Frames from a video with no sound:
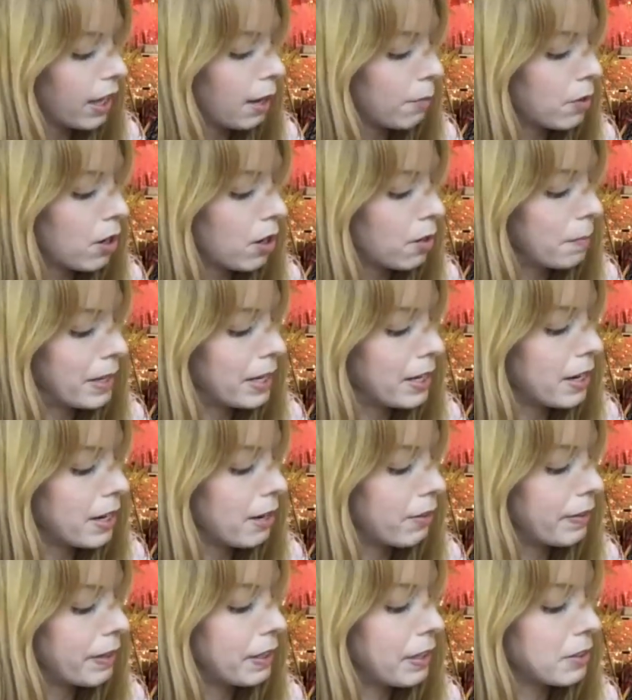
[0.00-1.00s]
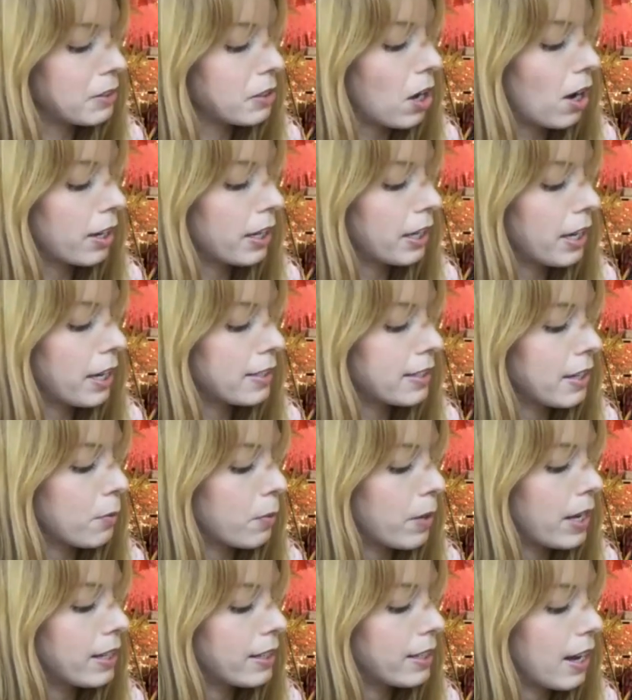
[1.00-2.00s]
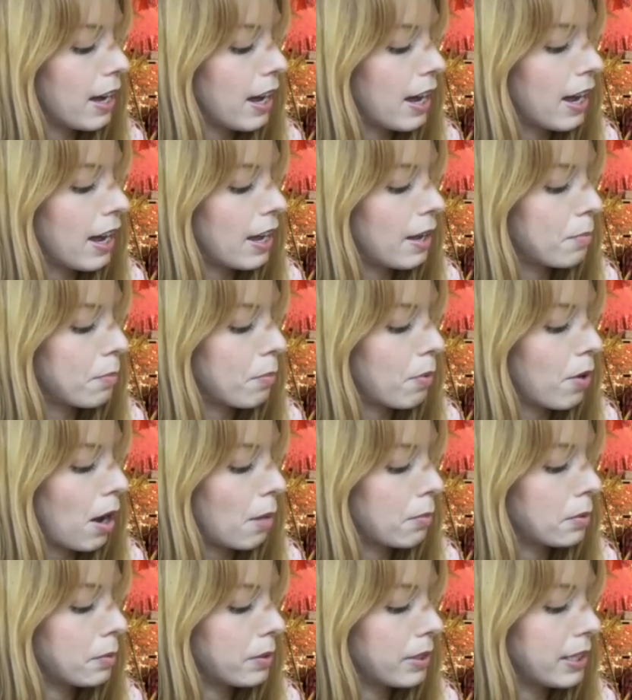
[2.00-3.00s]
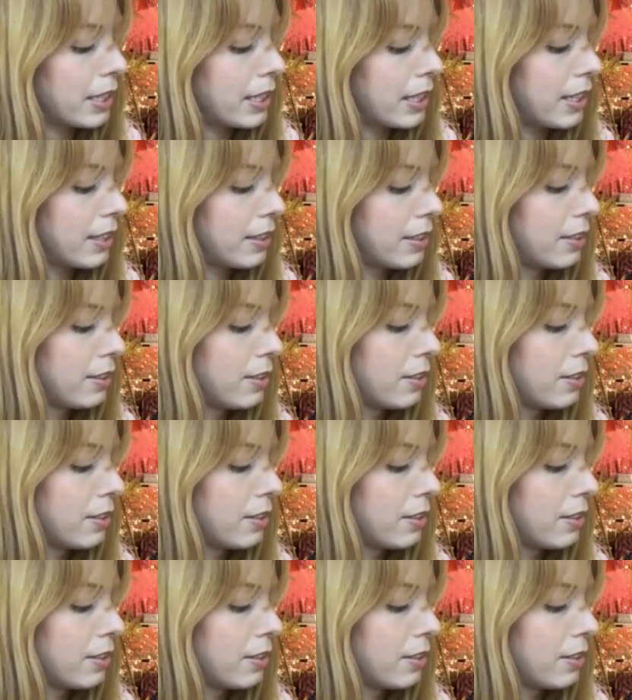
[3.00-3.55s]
camera on me and narrating and talking as I went, I probably